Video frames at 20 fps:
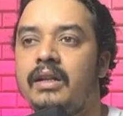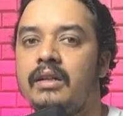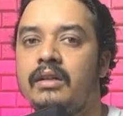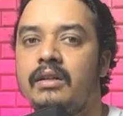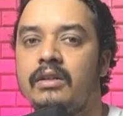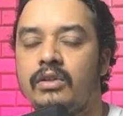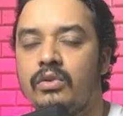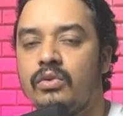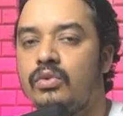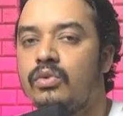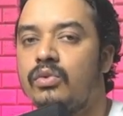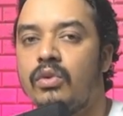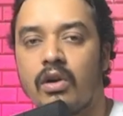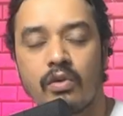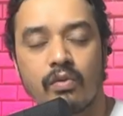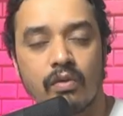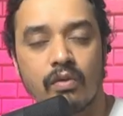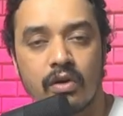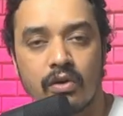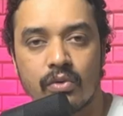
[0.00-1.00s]
you do not
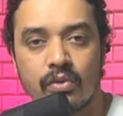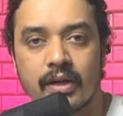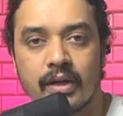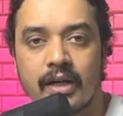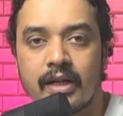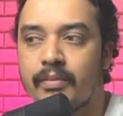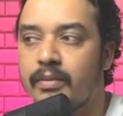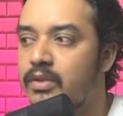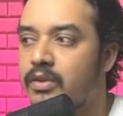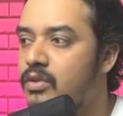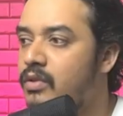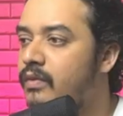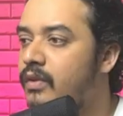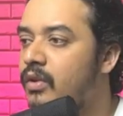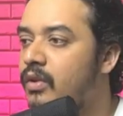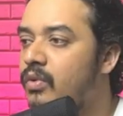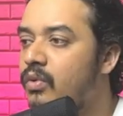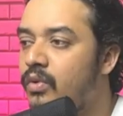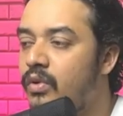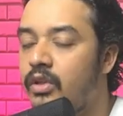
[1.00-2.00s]
want to write much of the
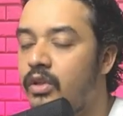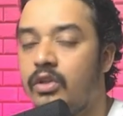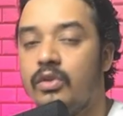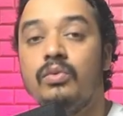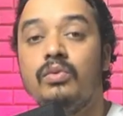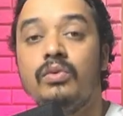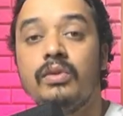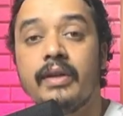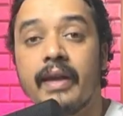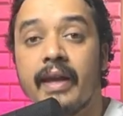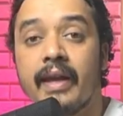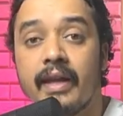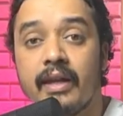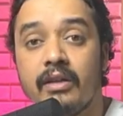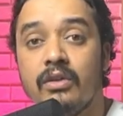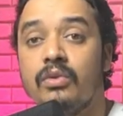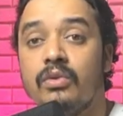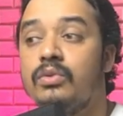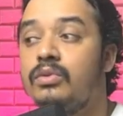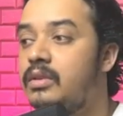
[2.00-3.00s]
code, you can
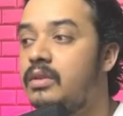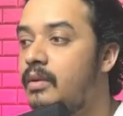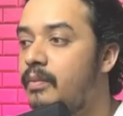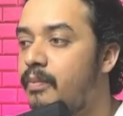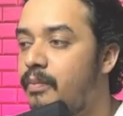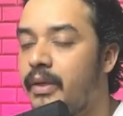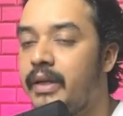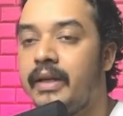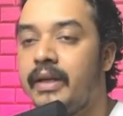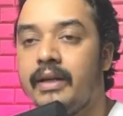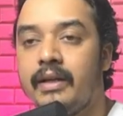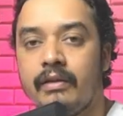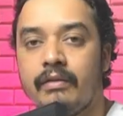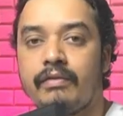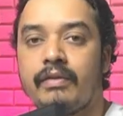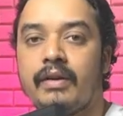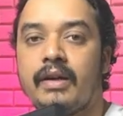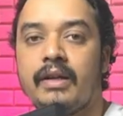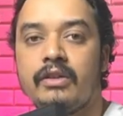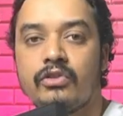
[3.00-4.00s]
use the
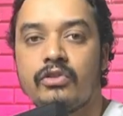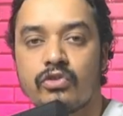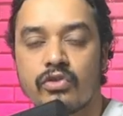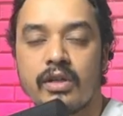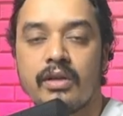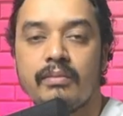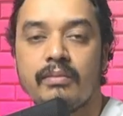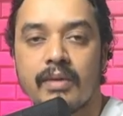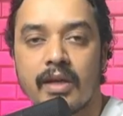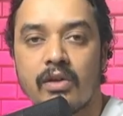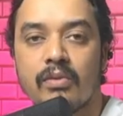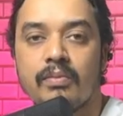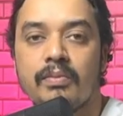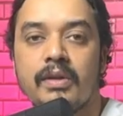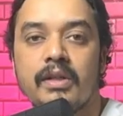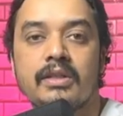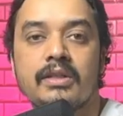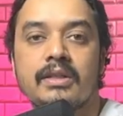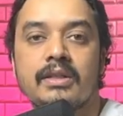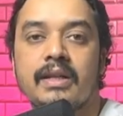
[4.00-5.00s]
predefined string
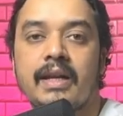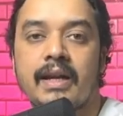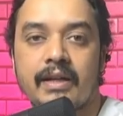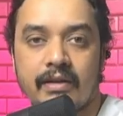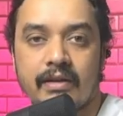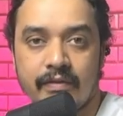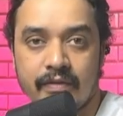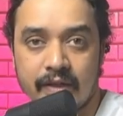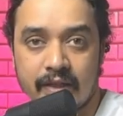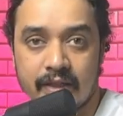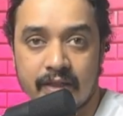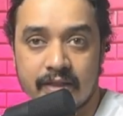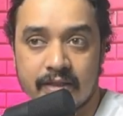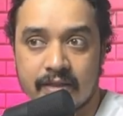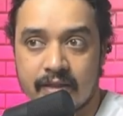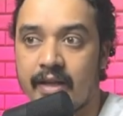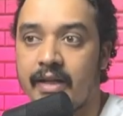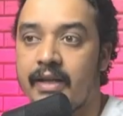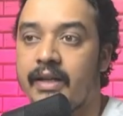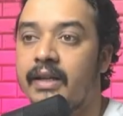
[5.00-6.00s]
manipulation activities,
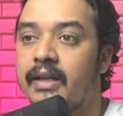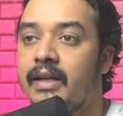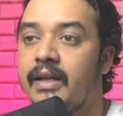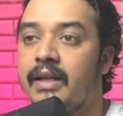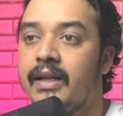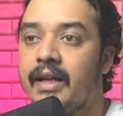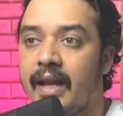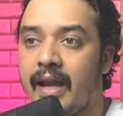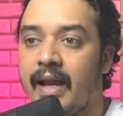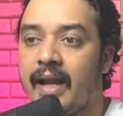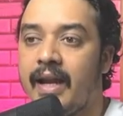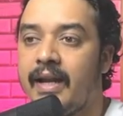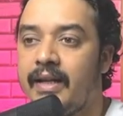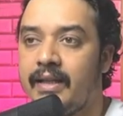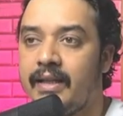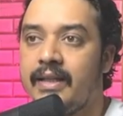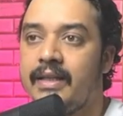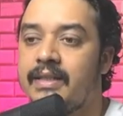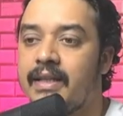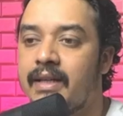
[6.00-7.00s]
right? And
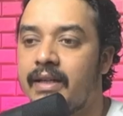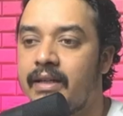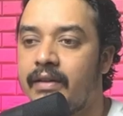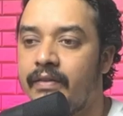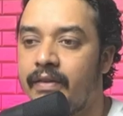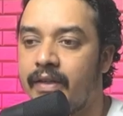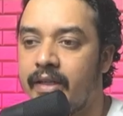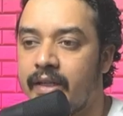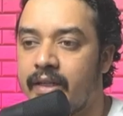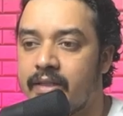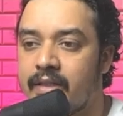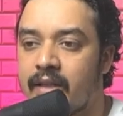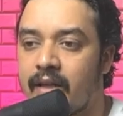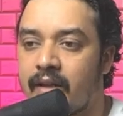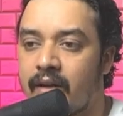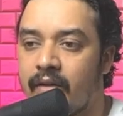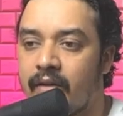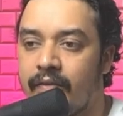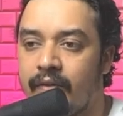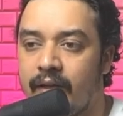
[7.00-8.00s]
these activities are
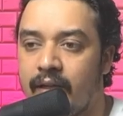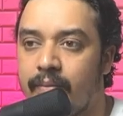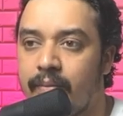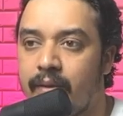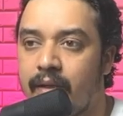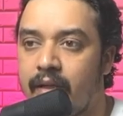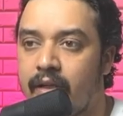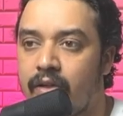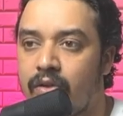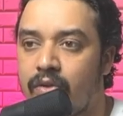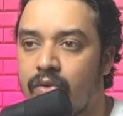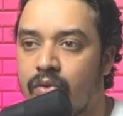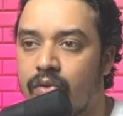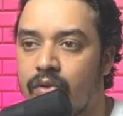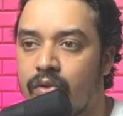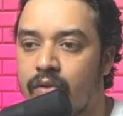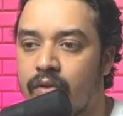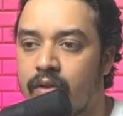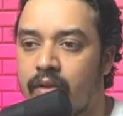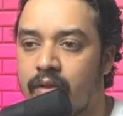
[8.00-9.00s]
available into
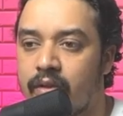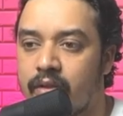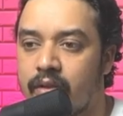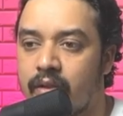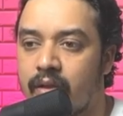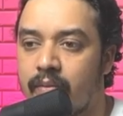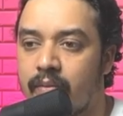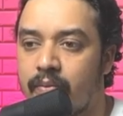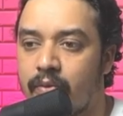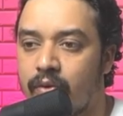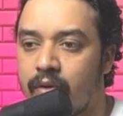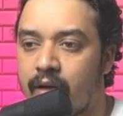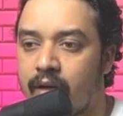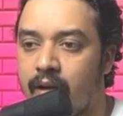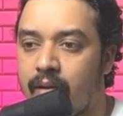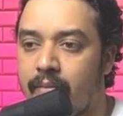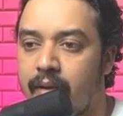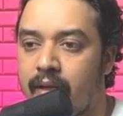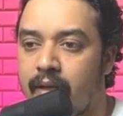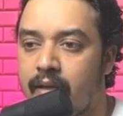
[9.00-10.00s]
your
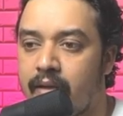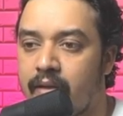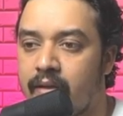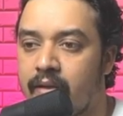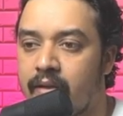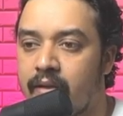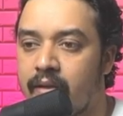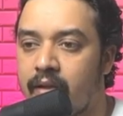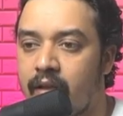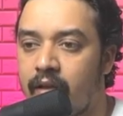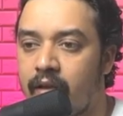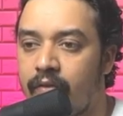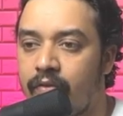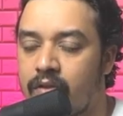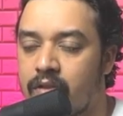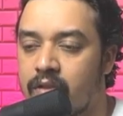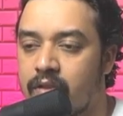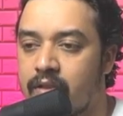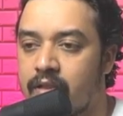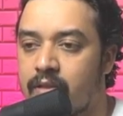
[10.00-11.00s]
programming. If you
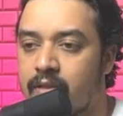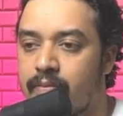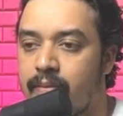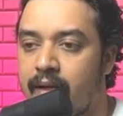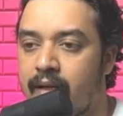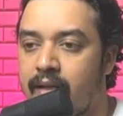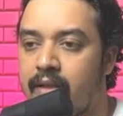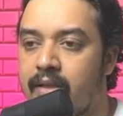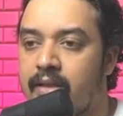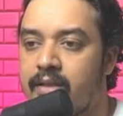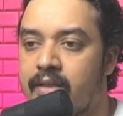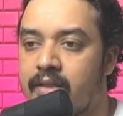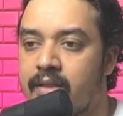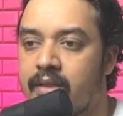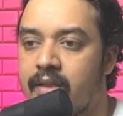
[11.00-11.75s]
just expand this